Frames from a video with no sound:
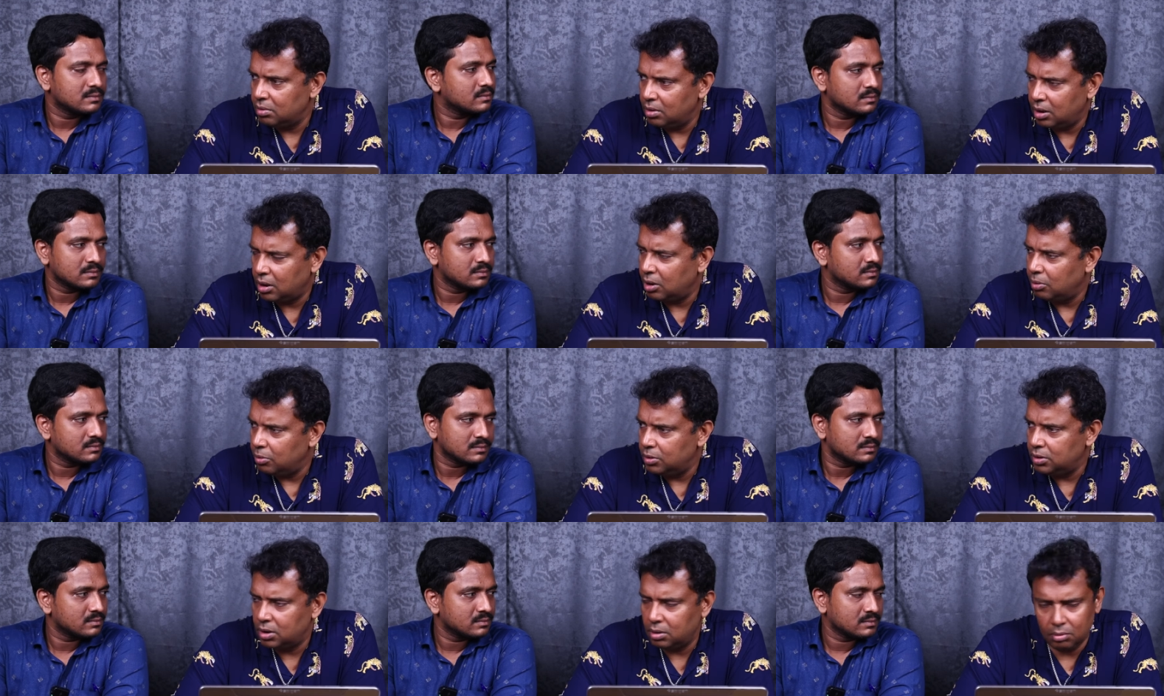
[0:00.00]
Speaker 1: lick your
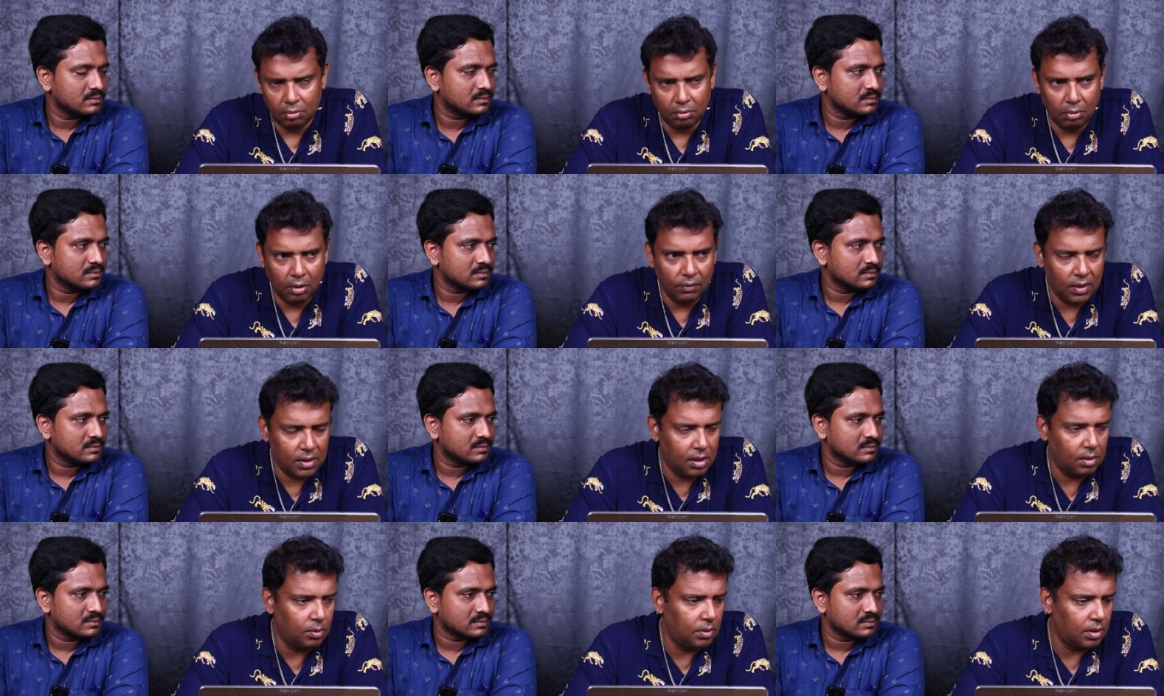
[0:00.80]
wounds and
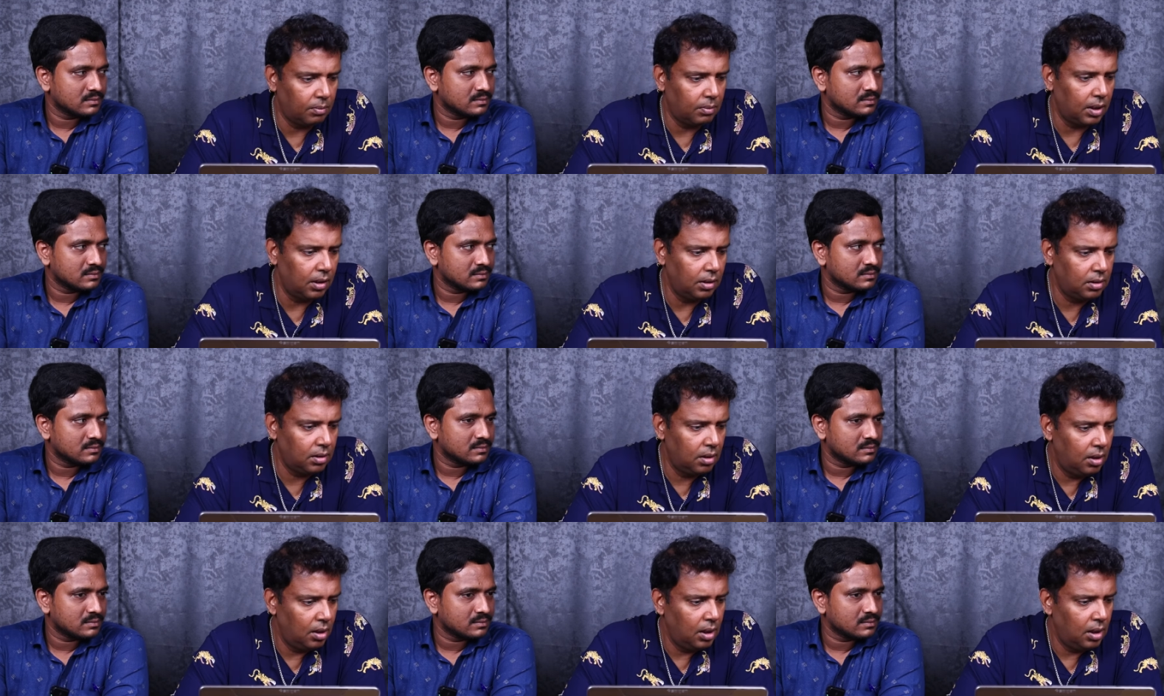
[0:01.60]
invest into something else.